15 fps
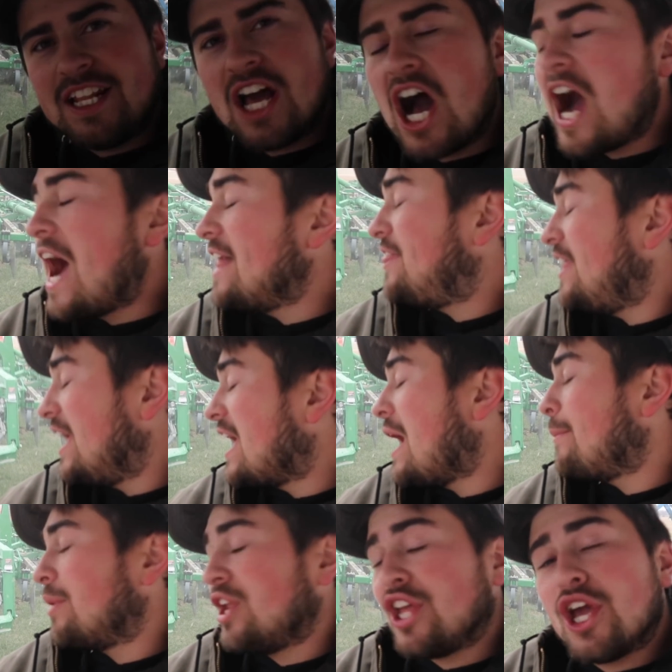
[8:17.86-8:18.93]
You know, I think
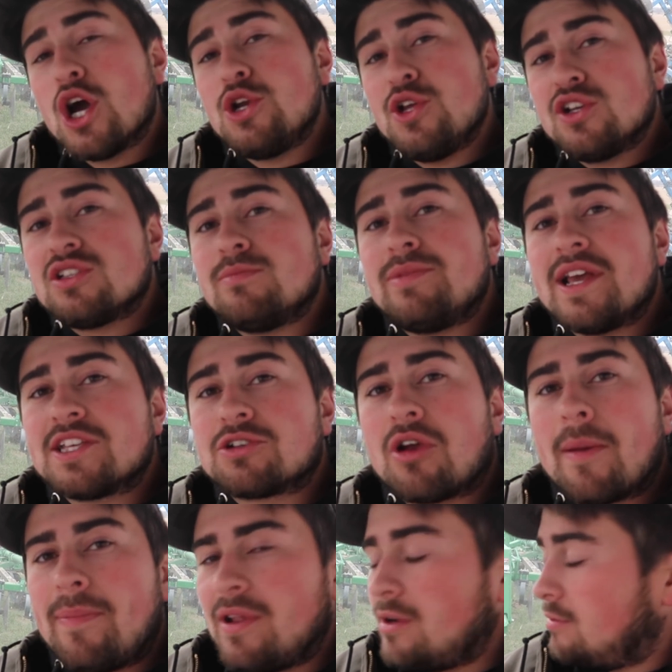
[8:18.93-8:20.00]
I'm gonna go do some disc
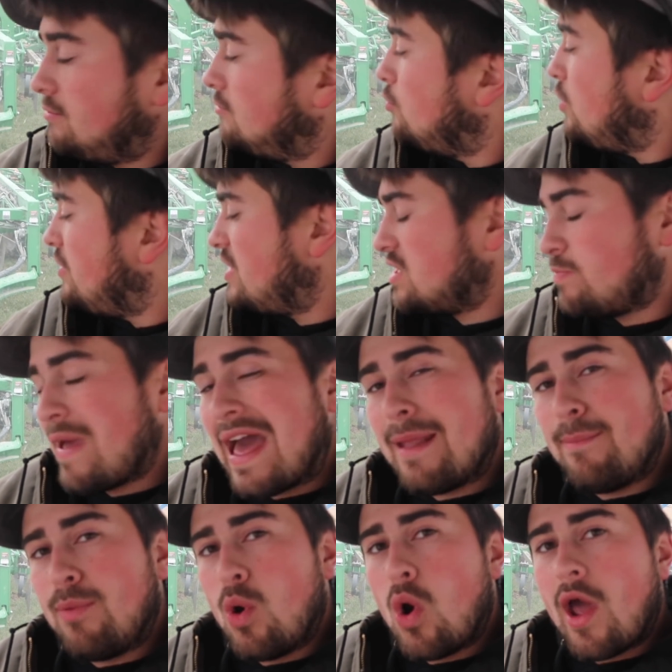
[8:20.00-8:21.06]
ripping with this
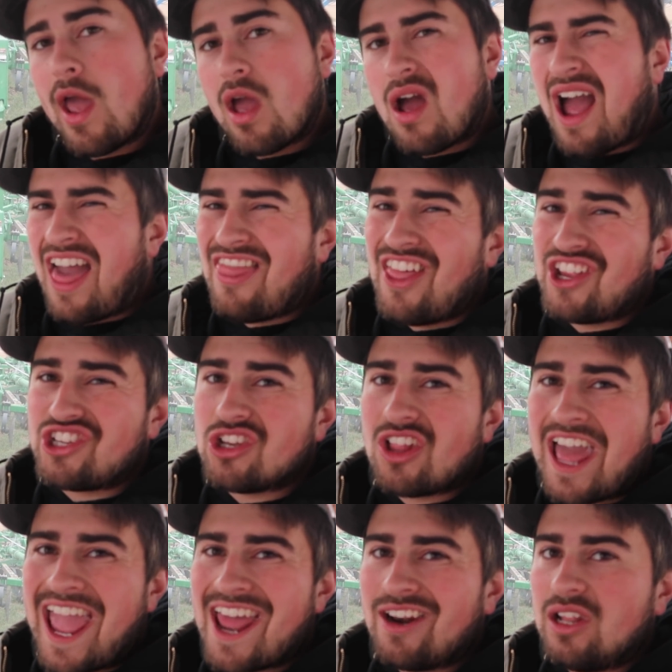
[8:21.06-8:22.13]
bad boy. I think she'll
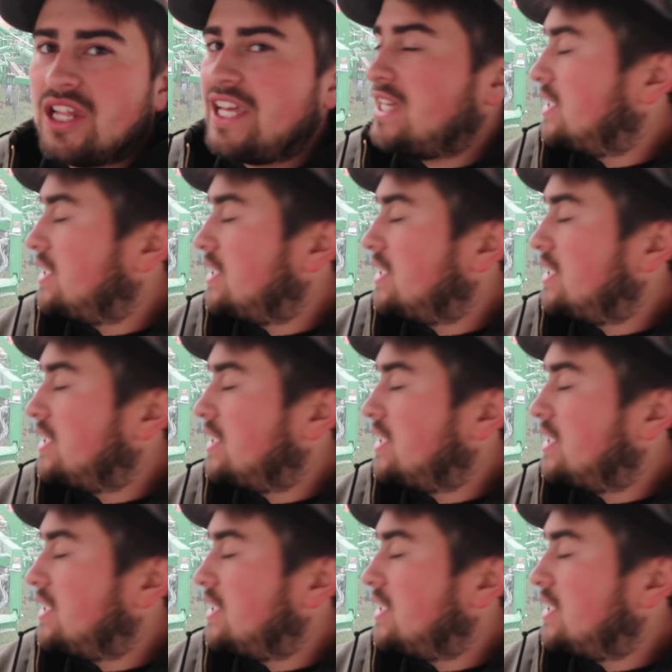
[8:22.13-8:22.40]
handle it.